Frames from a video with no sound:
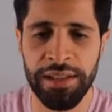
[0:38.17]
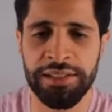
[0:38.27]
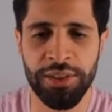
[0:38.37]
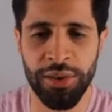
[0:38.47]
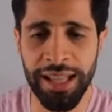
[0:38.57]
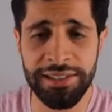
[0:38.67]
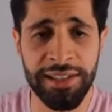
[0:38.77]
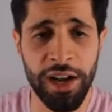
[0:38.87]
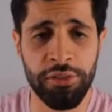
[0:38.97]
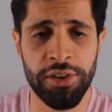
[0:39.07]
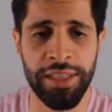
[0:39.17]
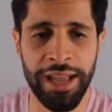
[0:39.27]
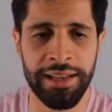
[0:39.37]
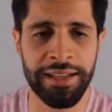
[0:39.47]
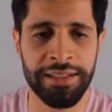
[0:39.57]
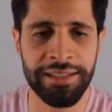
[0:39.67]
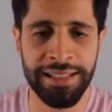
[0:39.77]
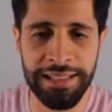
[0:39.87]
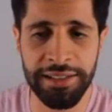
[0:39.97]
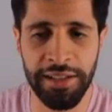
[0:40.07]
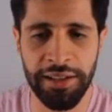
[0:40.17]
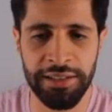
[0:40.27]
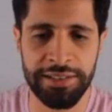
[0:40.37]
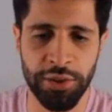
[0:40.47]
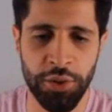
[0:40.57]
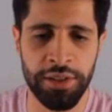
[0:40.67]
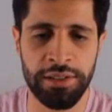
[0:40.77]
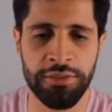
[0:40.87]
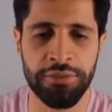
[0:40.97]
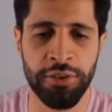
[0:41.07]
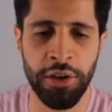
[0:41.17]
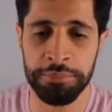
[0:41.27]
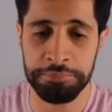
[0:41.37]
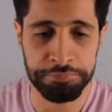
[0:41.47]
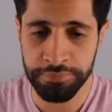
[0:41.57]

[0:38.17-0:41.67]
So let's cover that in detail, starting from